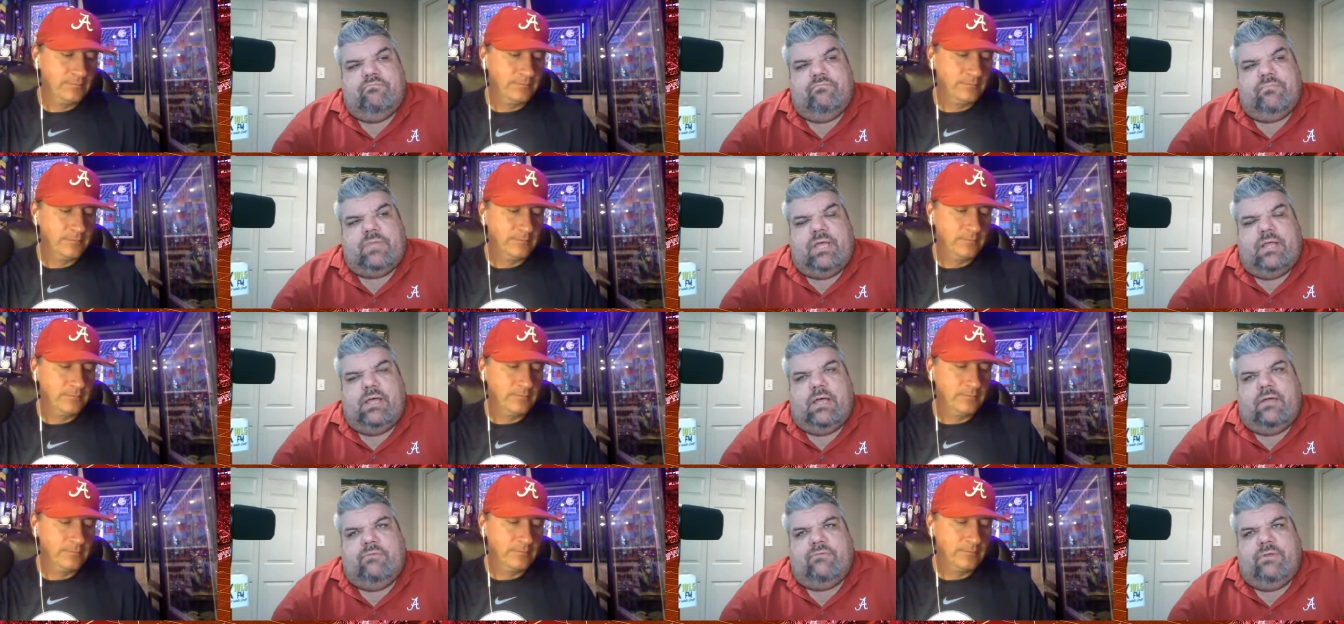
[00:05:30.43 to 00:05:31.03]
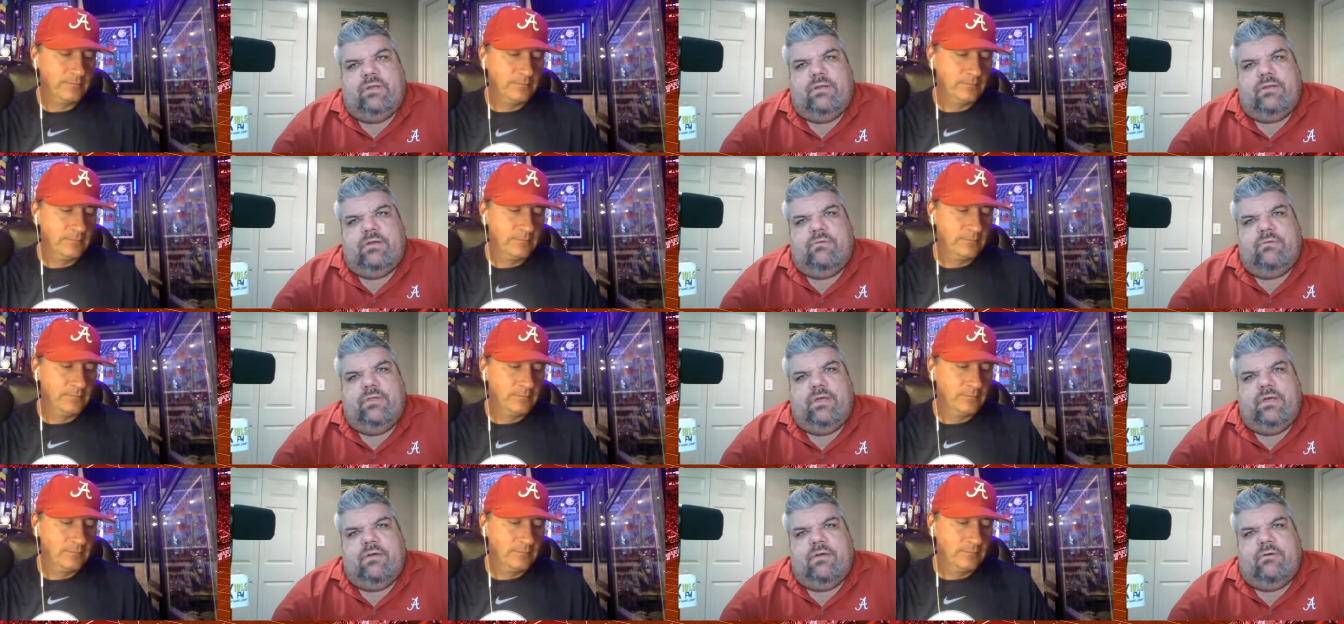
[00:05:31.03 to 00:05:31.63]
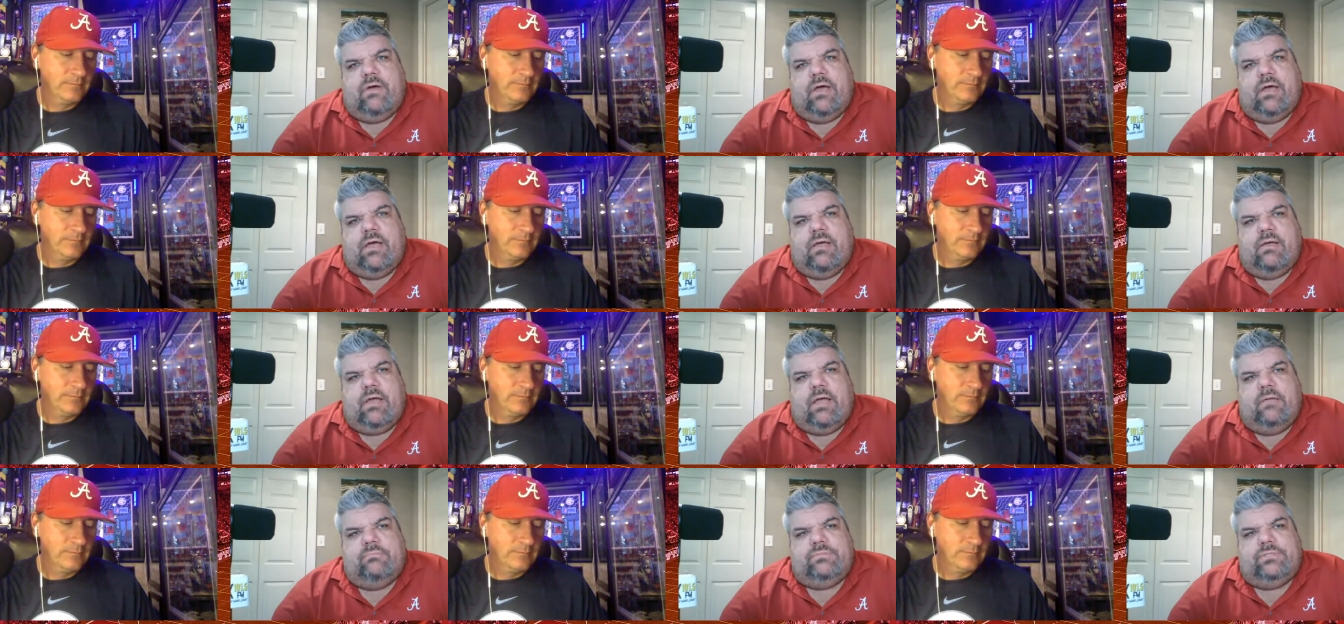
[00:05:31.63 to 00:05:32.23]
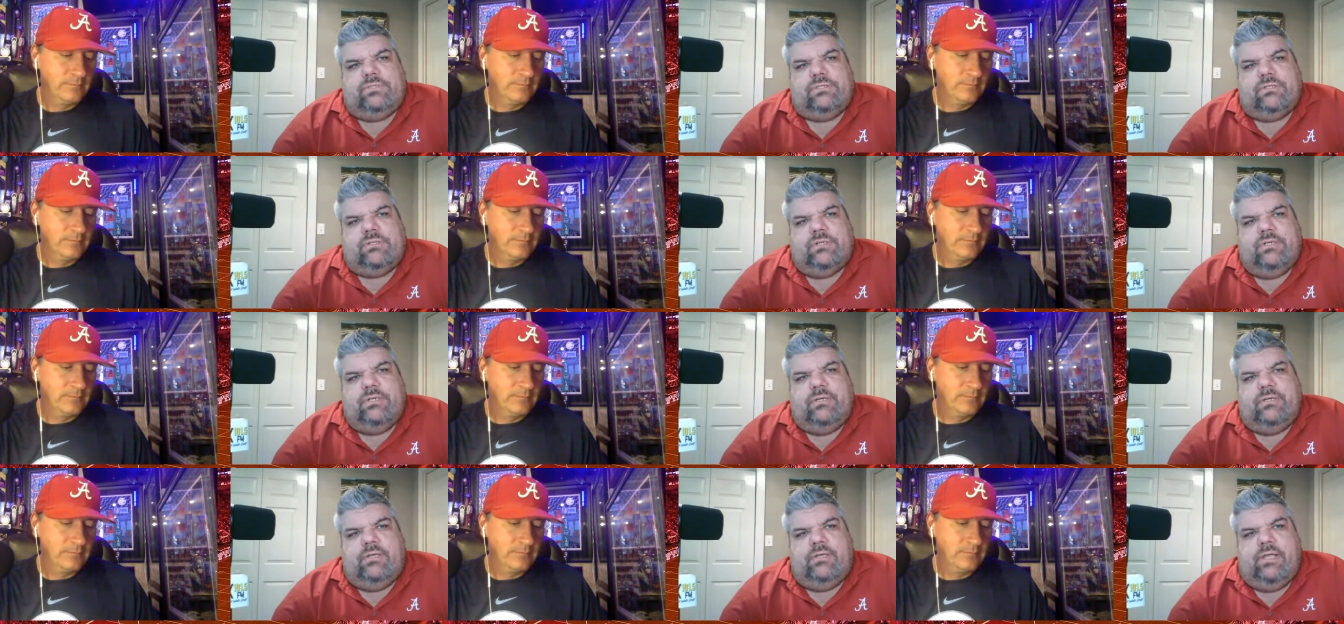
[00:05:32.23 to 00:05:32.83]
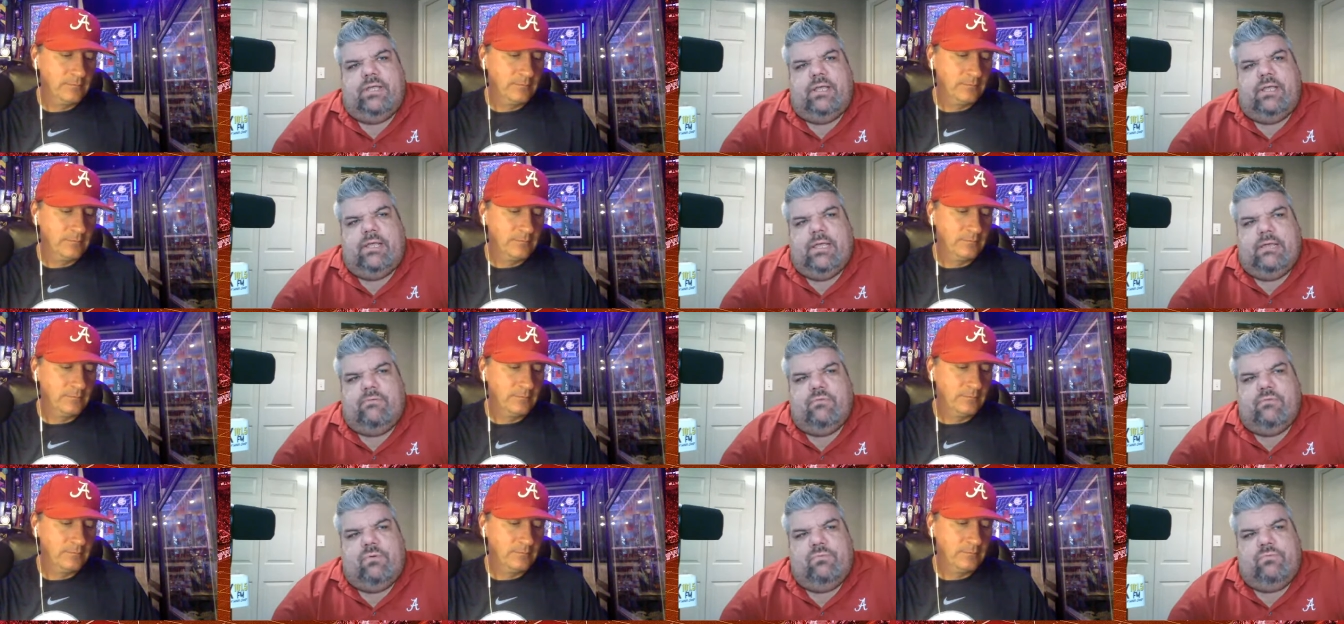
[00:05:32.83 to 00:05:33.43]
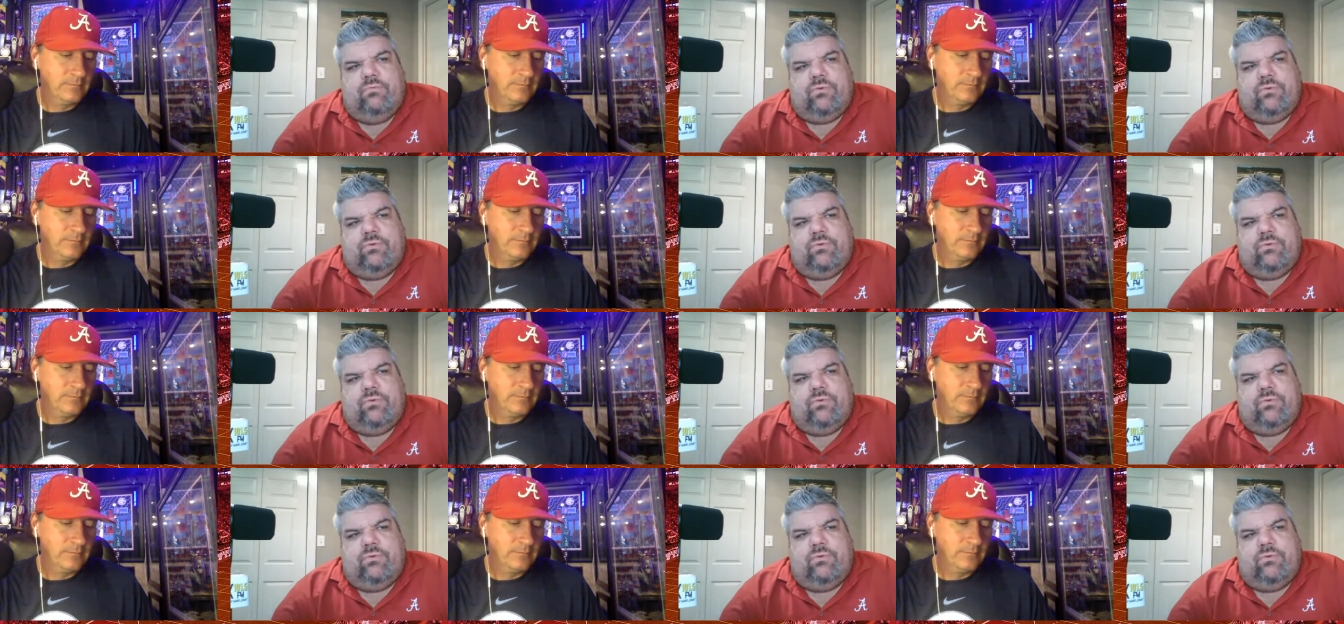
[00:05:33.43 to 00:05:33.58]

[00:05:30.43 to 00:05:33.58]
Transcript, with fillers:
Speaker 1: really don't know. I'm sure he won't